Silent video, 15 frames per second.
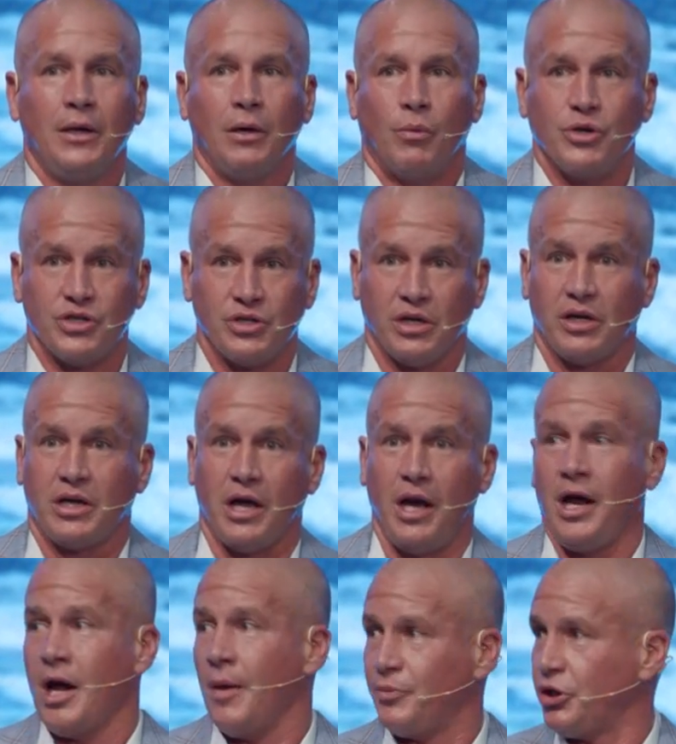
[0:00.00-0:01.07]
was
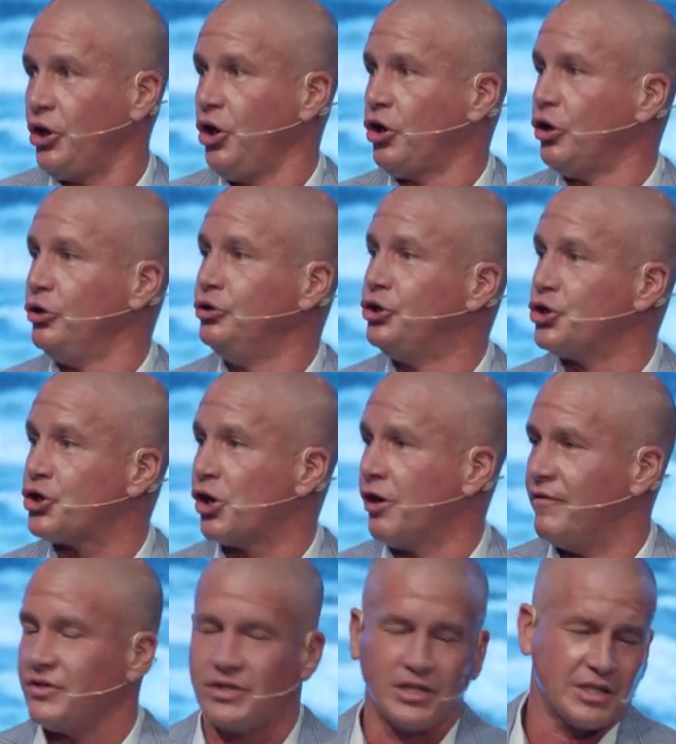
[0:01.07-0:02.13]
getting up to conclude the
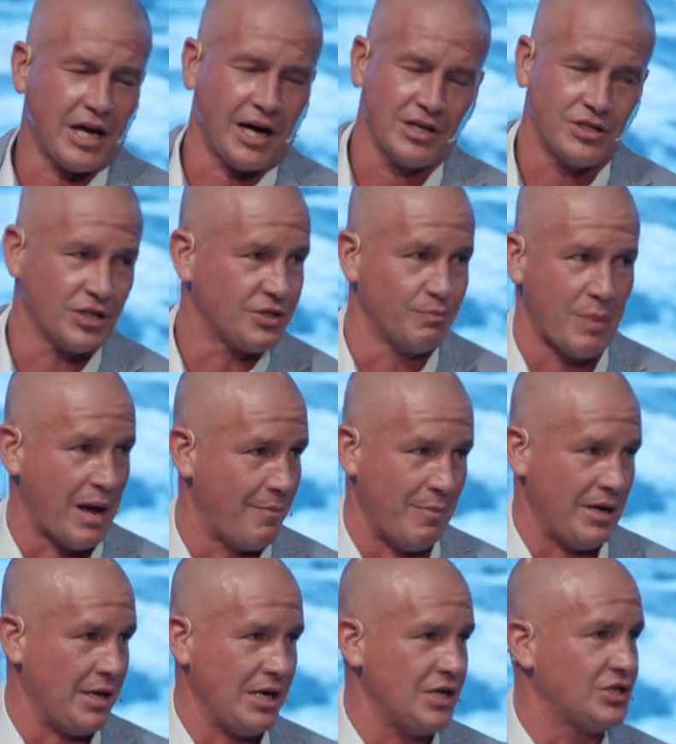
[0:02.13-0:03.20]
service. This guy just met
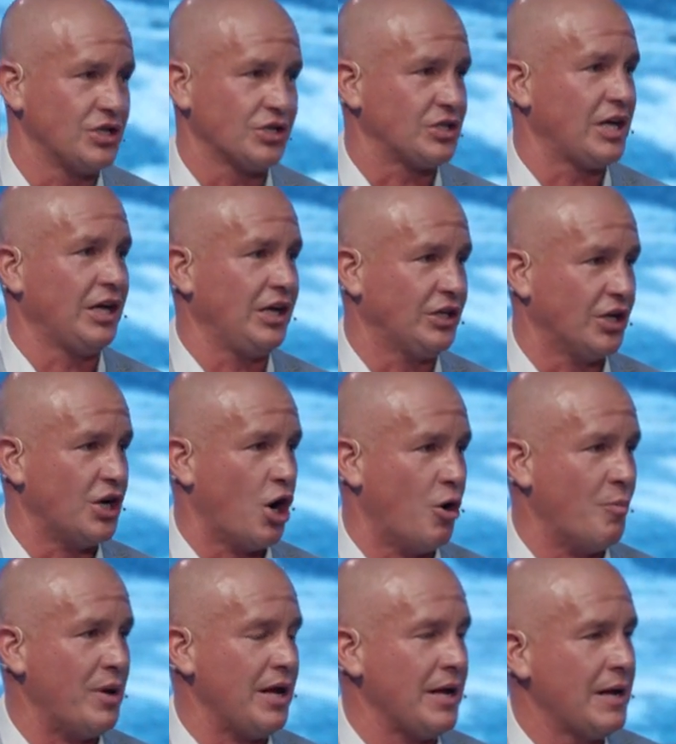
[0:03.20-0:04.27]
me. He's just getting to know
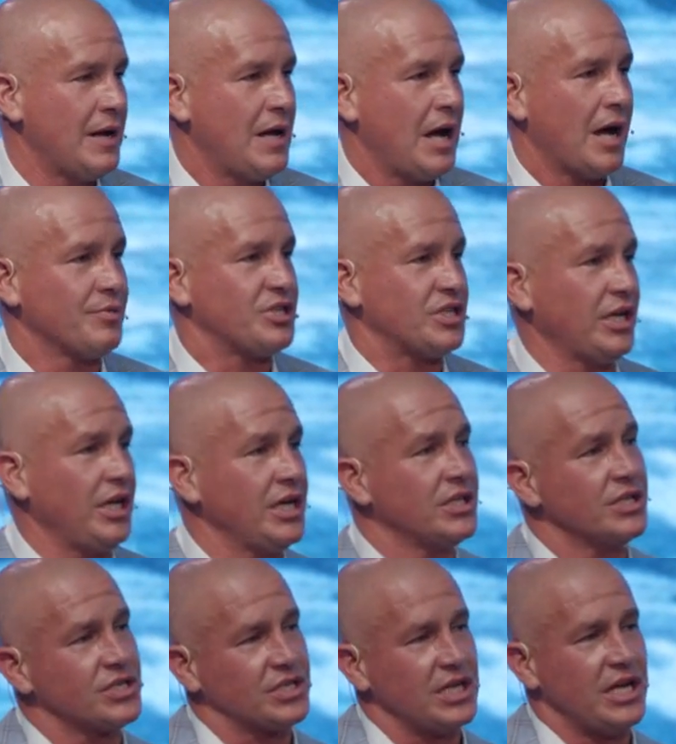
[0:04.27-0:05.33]
me. I'm sitting in
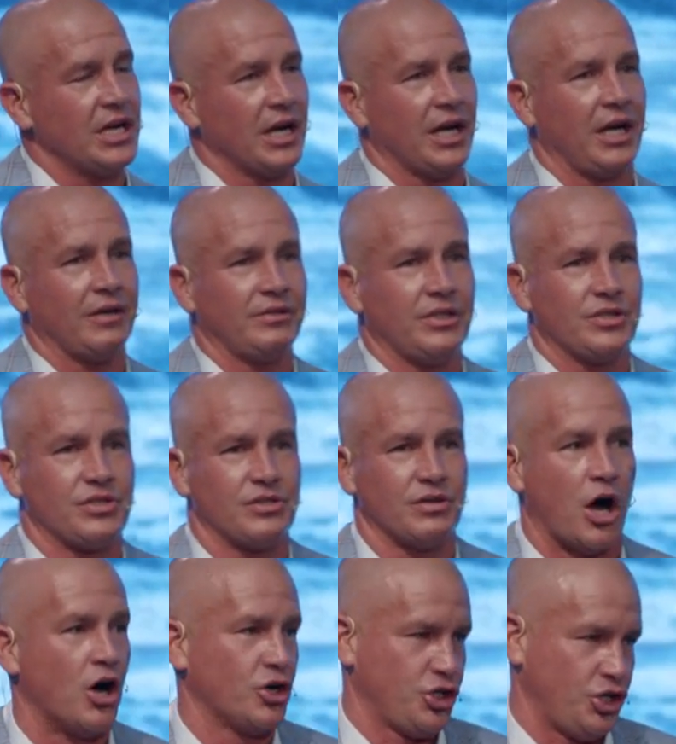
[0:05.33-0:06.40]
the seat and I have this
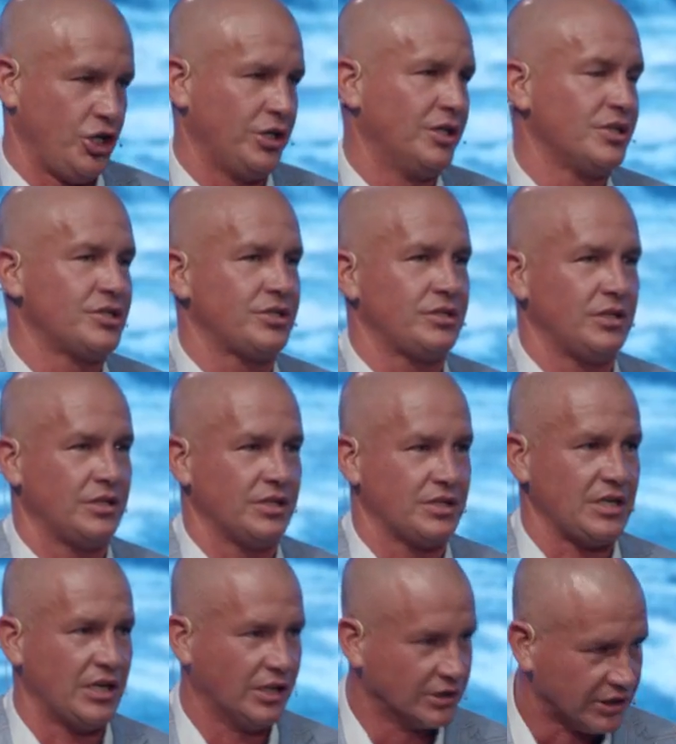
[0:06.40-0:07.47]
unction, this,
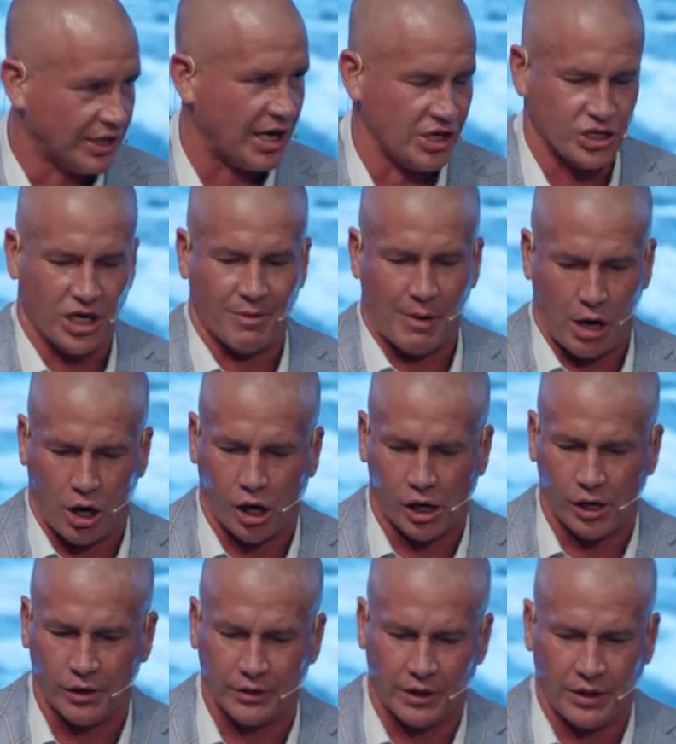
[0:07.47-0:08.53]
this inclination in my
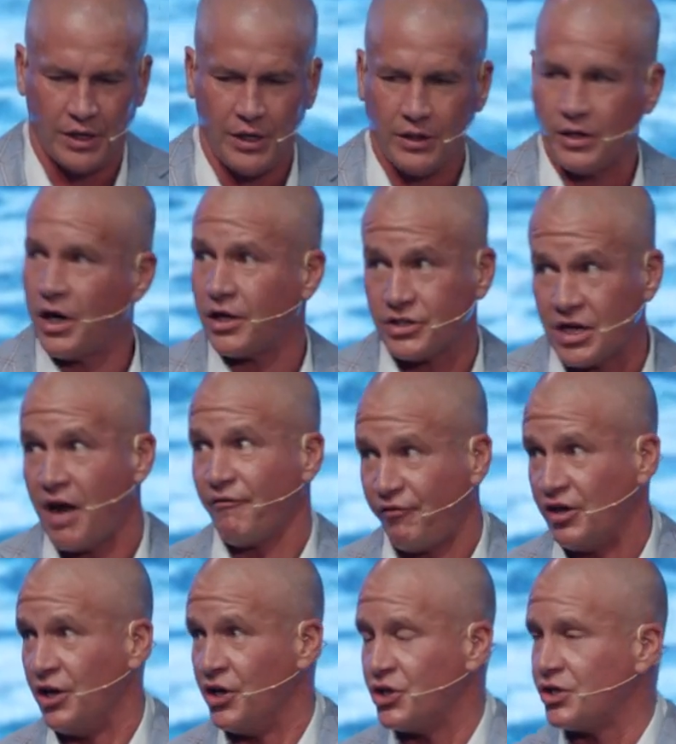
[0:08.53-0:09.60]
heart that God's not
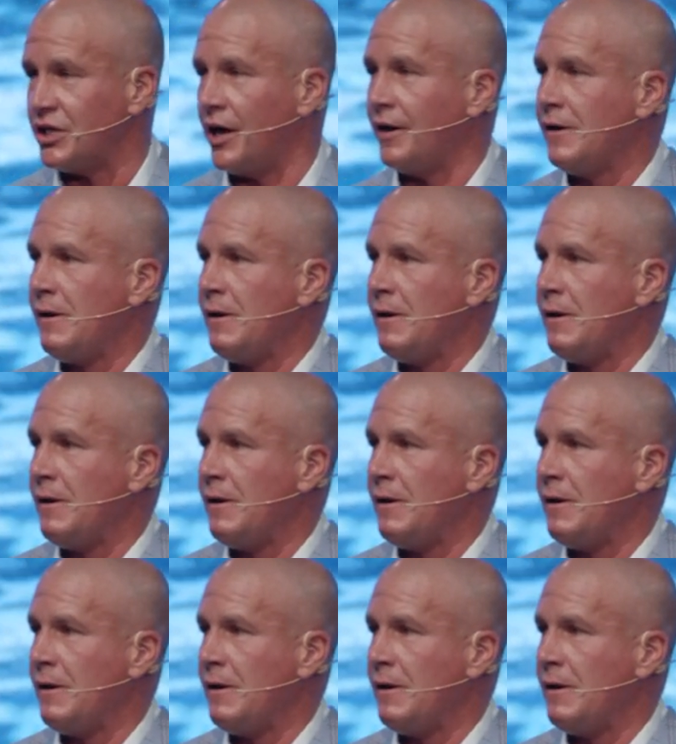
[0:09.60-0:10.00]
finished, that